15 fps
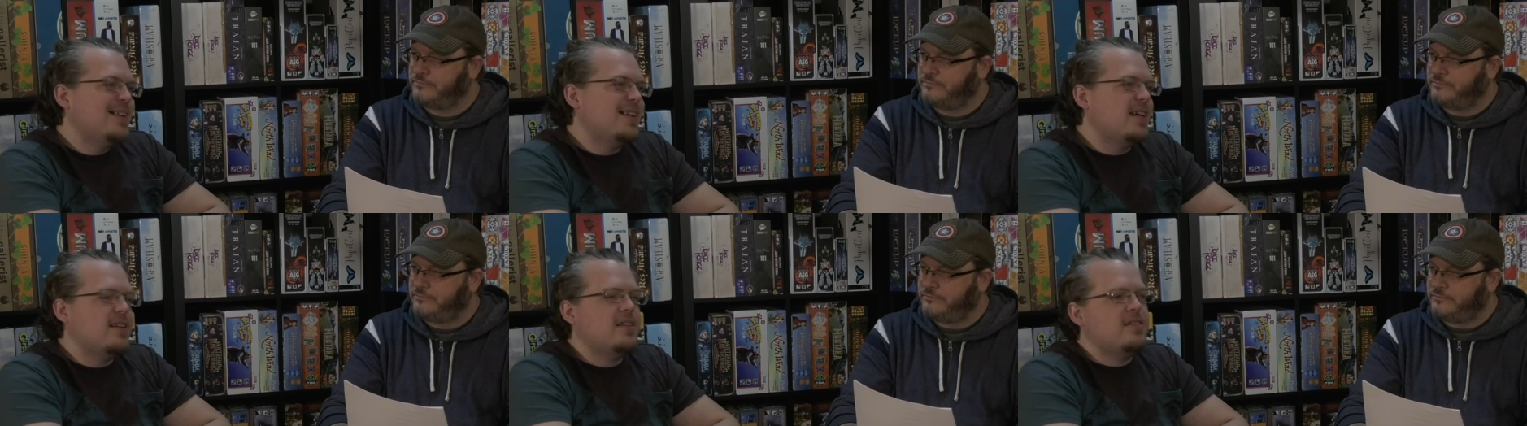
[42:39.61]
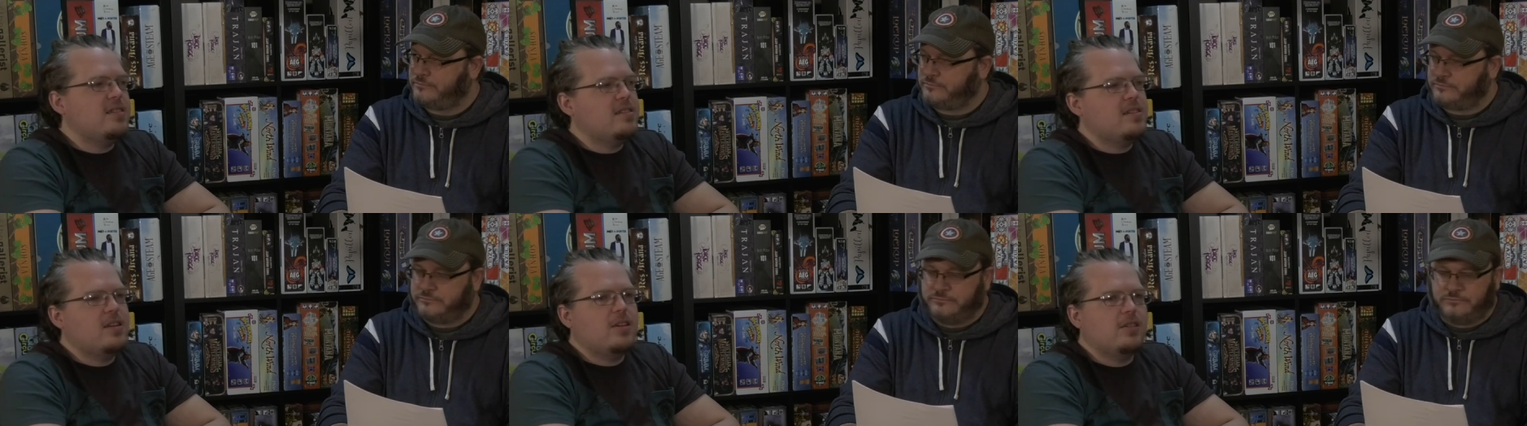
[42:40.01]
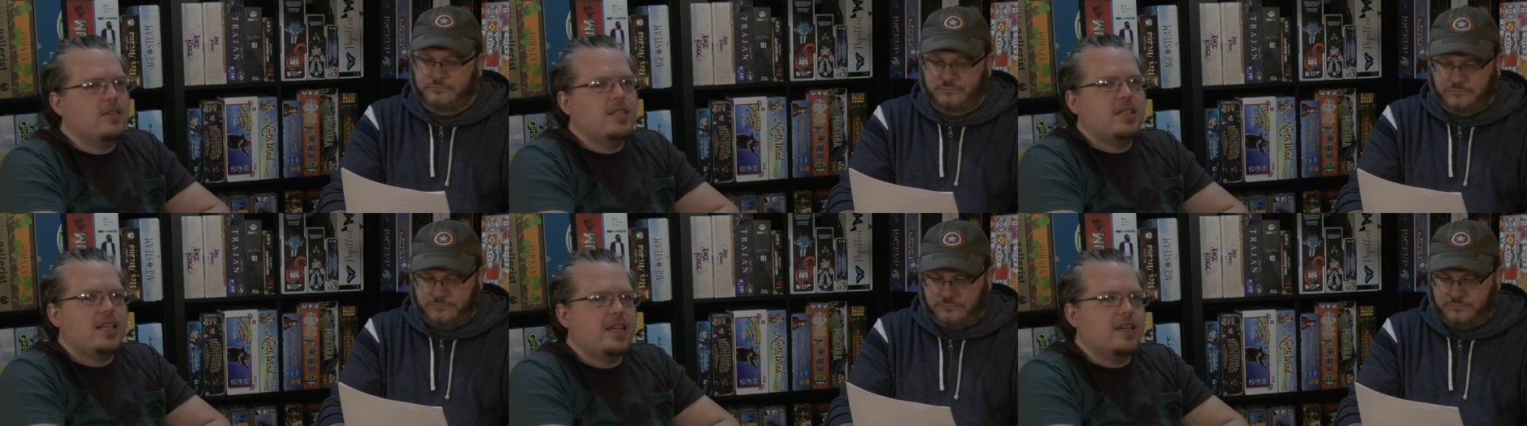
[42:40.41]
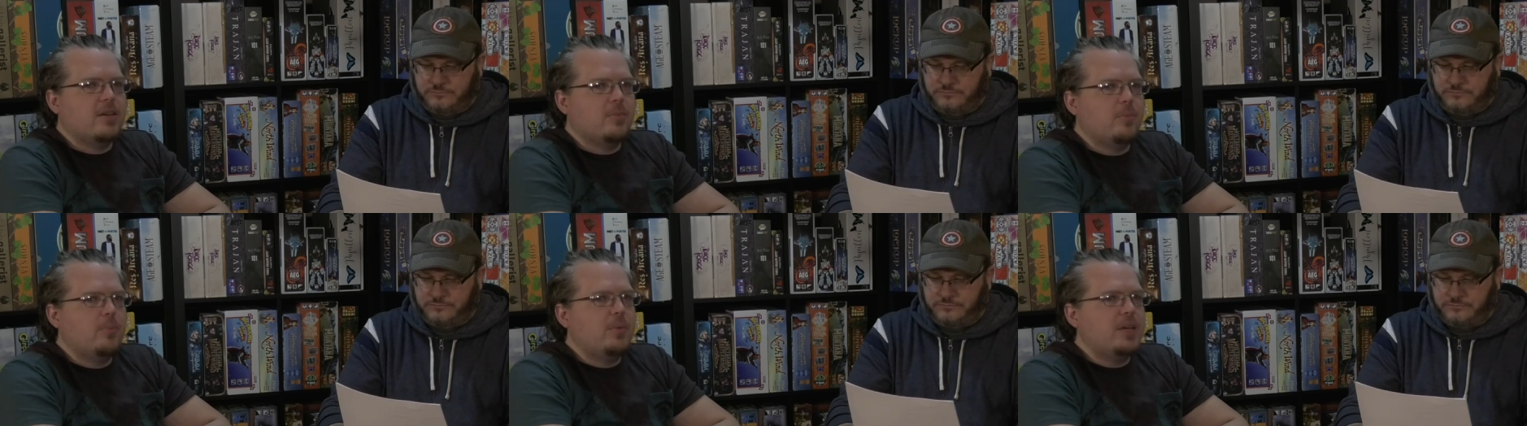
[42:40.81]
Speaker 1: not necessarily like
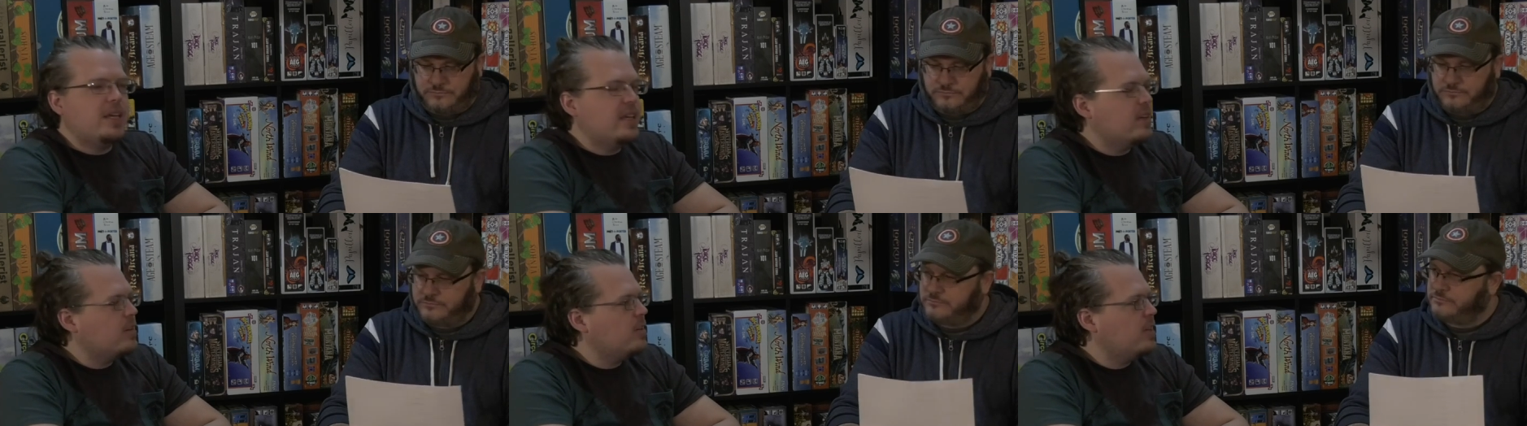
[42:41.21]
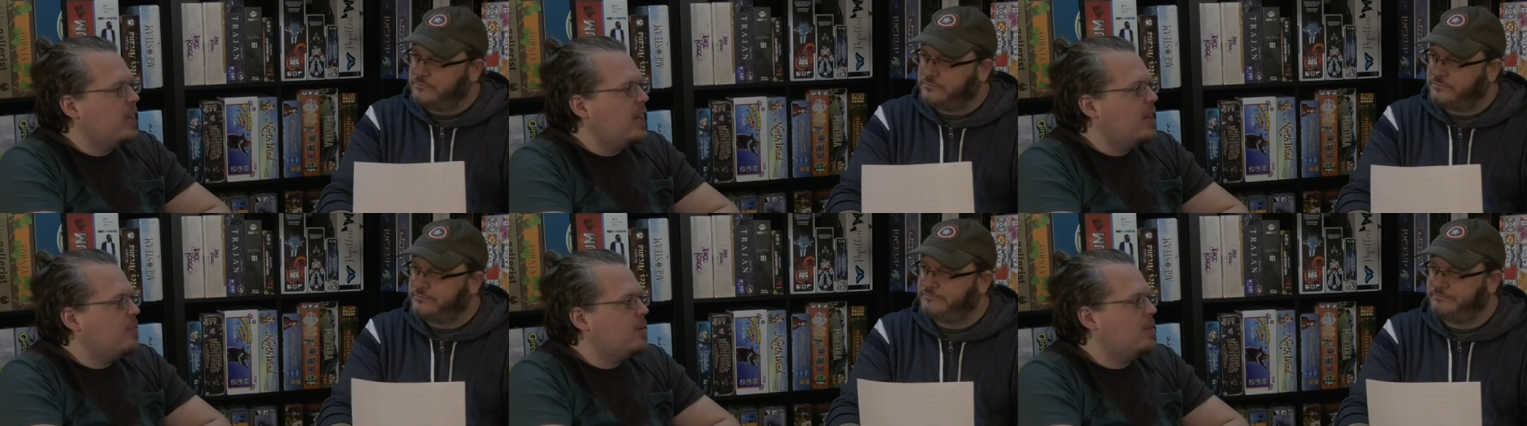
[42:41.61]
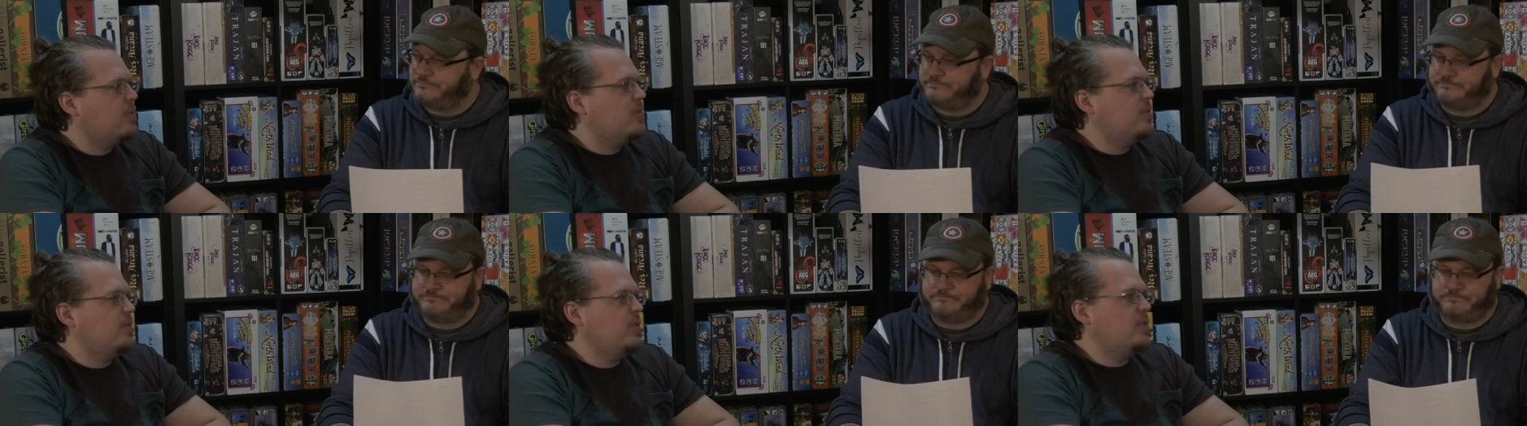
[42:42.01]
a beginner game. I don't.